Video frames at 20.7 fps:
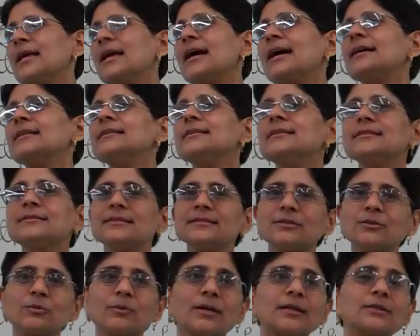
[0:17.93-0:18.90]
Khadija
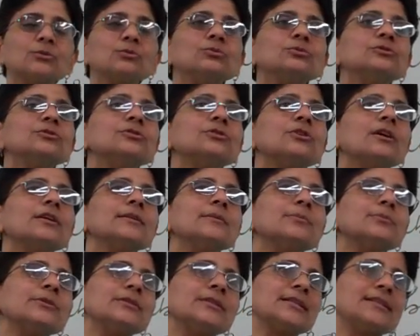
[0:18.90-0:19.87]
is the one who saw the
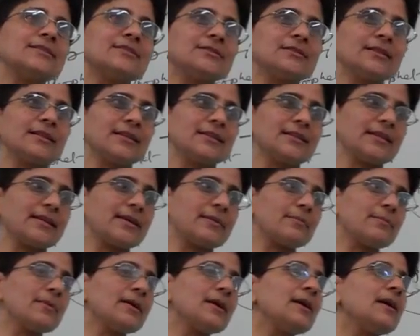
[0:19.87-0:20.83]
potential in
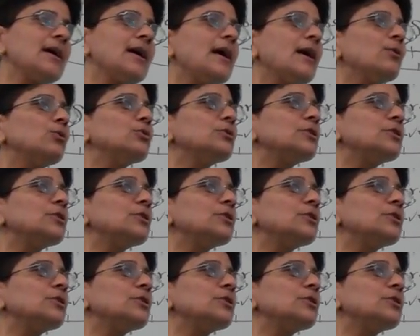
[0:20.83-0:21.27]
him, who